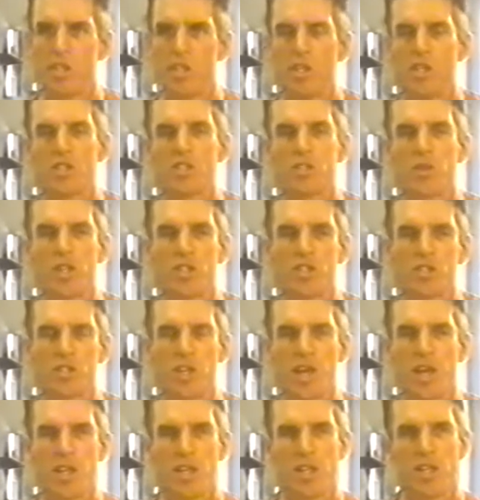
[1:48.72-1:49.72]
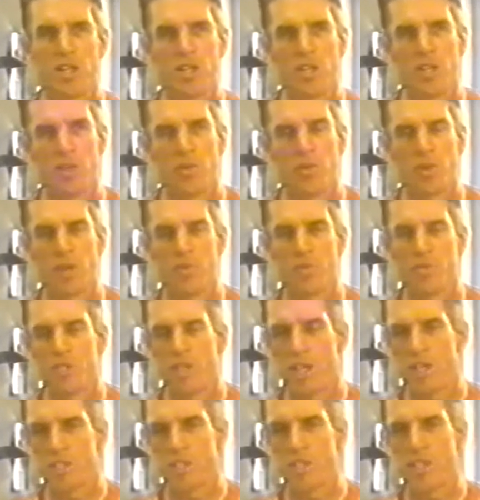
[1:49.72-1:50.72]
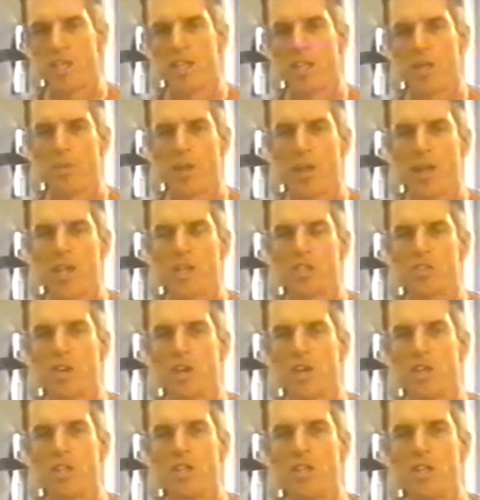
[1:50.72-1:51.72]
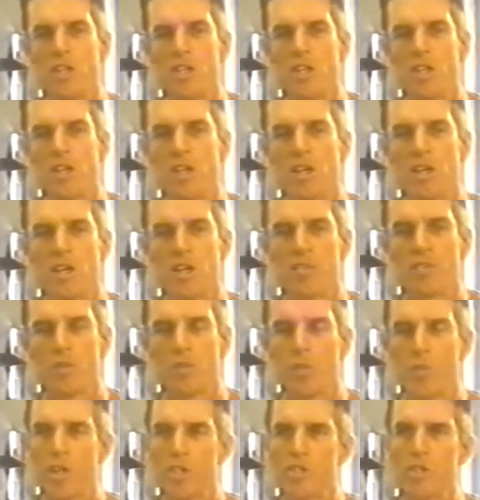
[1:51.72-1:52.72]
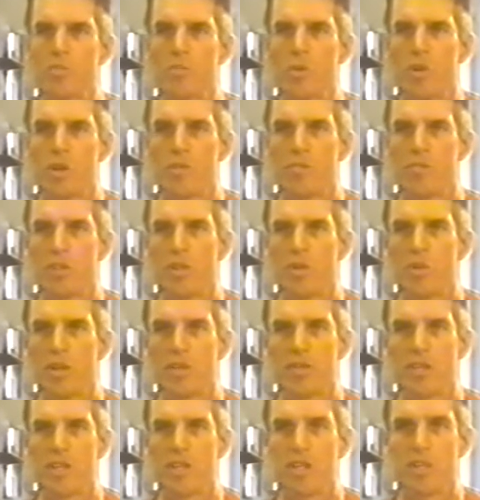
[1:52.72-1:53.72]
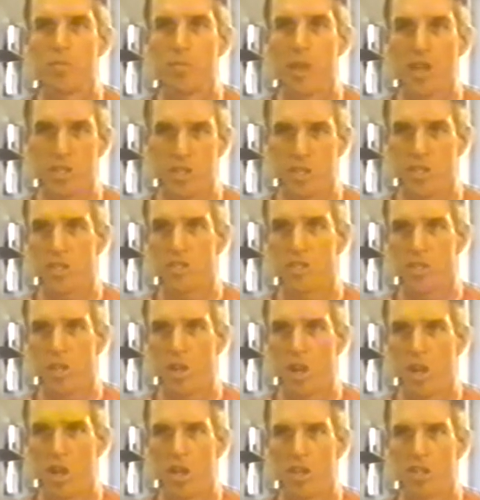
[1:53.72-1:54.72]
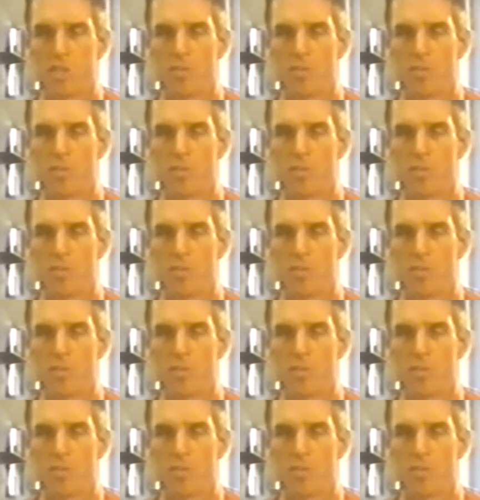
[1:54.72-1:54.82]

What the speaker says: So I studied whatever text I could get my hands on from the Western point of view, and they didn't mention this at all.